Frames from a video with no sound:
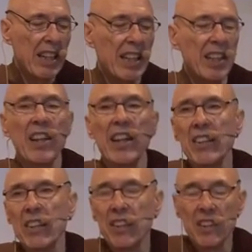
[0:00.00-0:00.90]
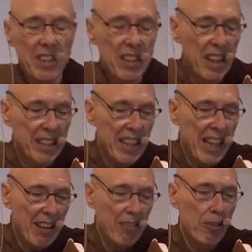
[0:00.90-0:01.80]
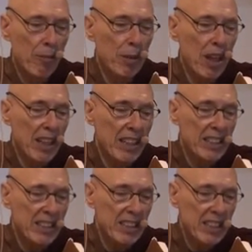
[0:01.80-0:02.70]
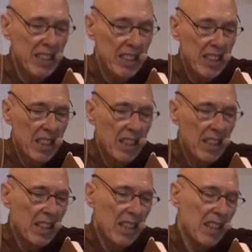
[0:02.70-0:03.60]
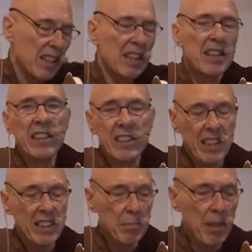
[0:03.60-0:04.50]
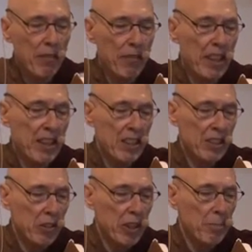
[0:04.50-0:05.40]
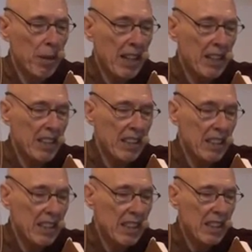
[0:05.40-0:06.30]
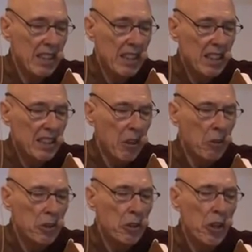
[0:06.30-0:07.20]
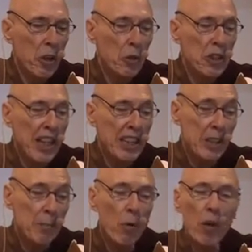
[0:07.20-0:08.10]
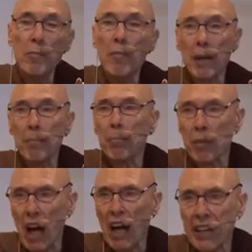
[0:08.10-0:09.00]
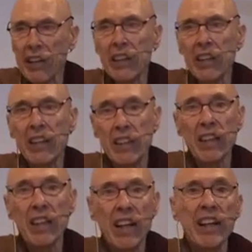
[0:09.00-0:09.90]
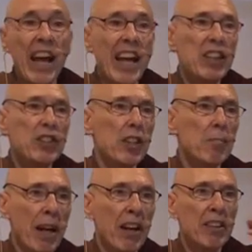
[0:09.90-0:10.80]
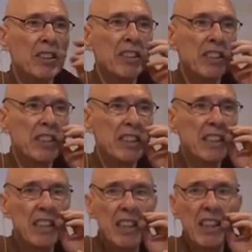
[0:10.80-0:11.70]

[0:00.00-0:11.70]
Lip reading: And then Ghatikara replies, he says, "My friend Jyotipala, don't you know that I support my blind and aged parents?"